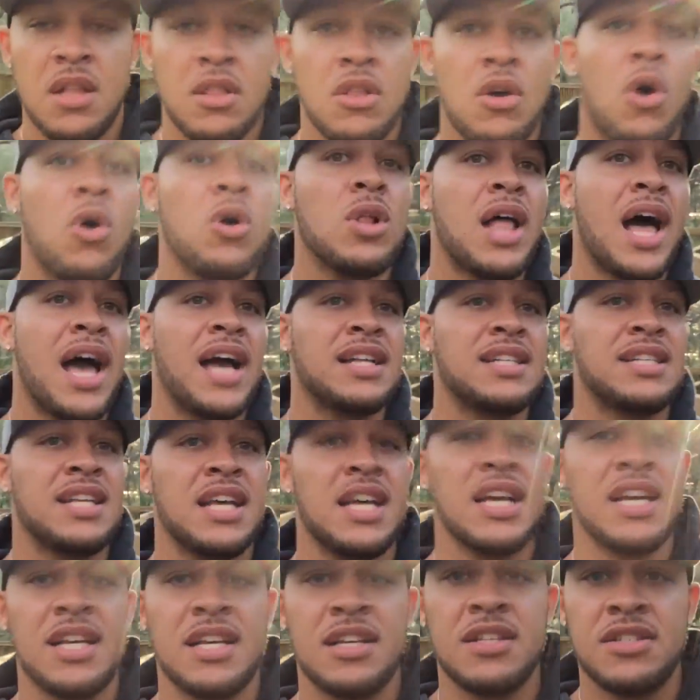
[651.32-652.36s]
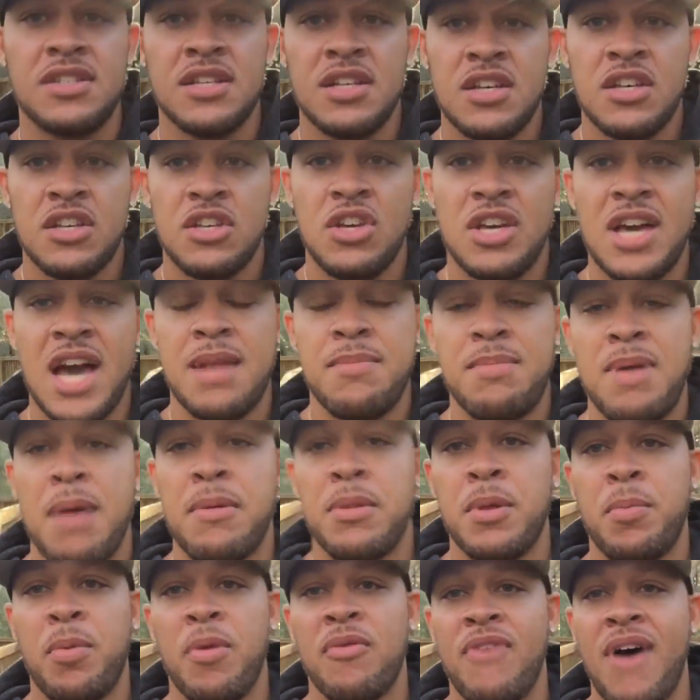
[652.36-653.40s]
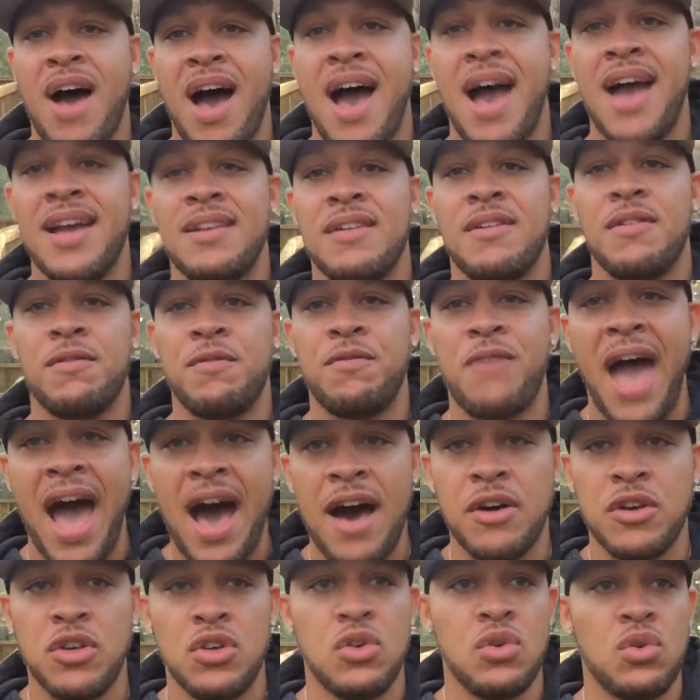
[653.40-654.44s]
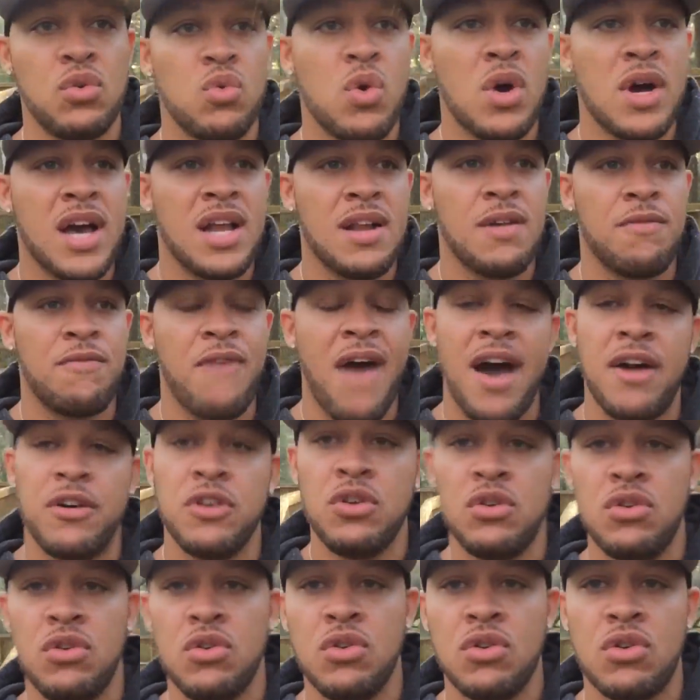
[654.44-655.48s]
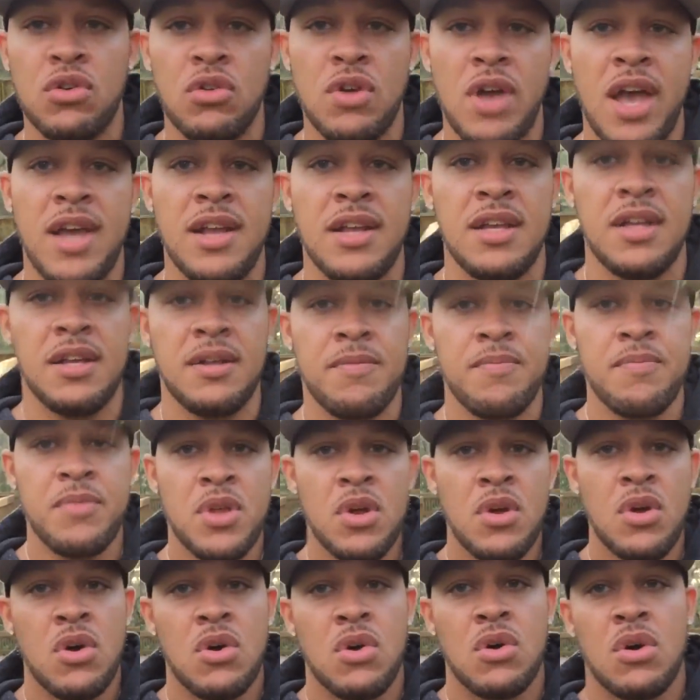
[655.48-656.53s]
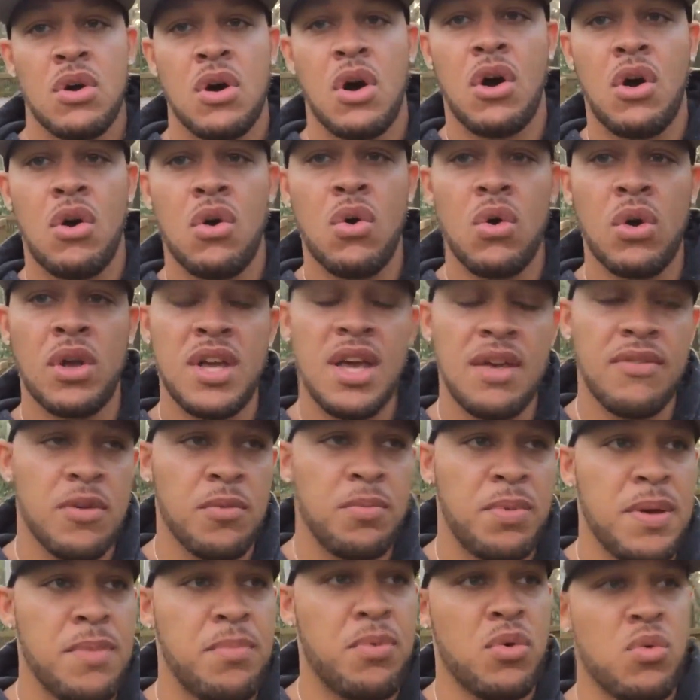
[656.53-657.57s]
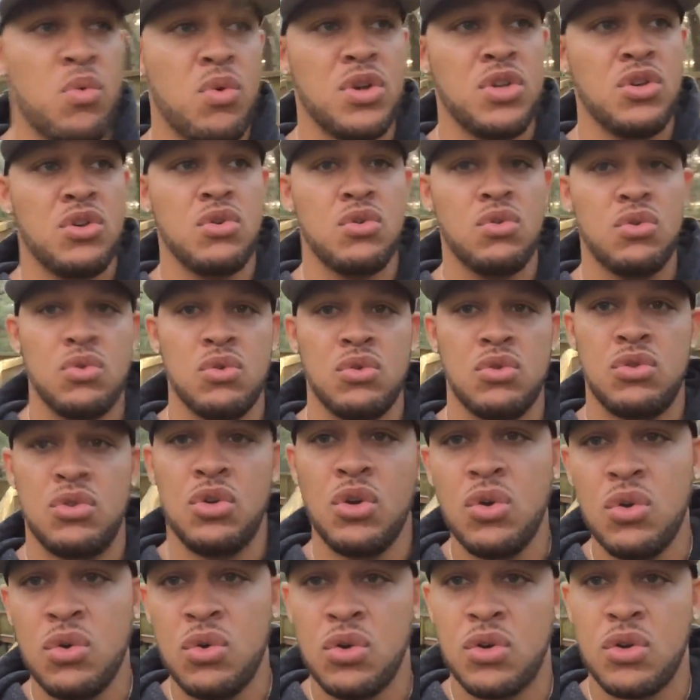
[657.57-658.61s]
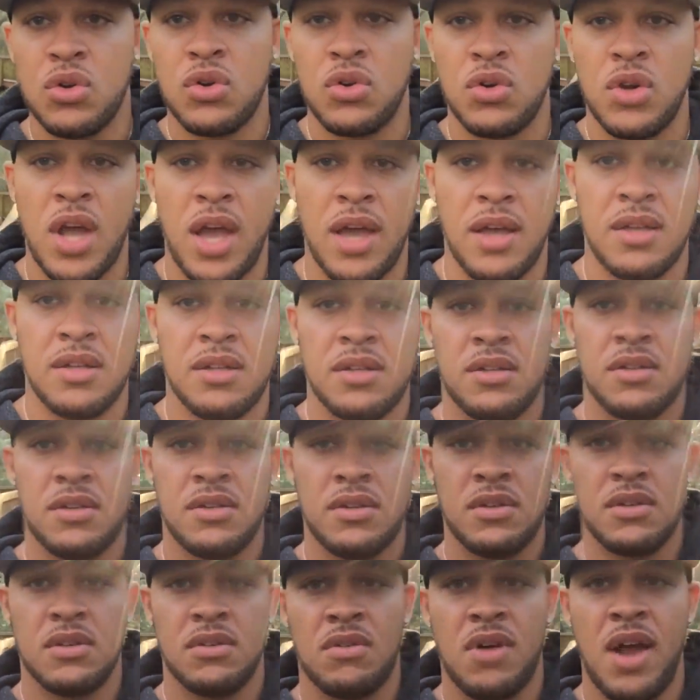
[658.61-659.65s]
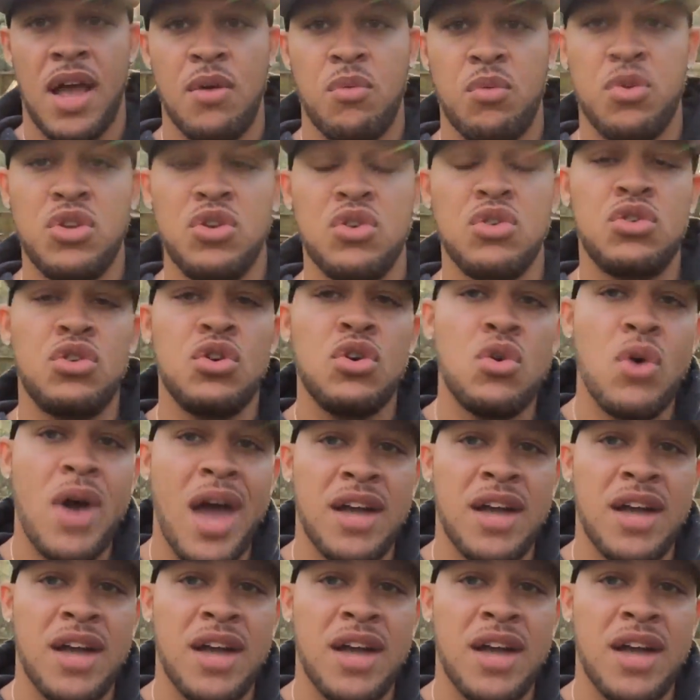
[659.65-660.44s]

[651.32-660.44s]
The whole idea is you got to be able to provide value. What kind of value are you creating uh, or giving people when you do create, right? When you do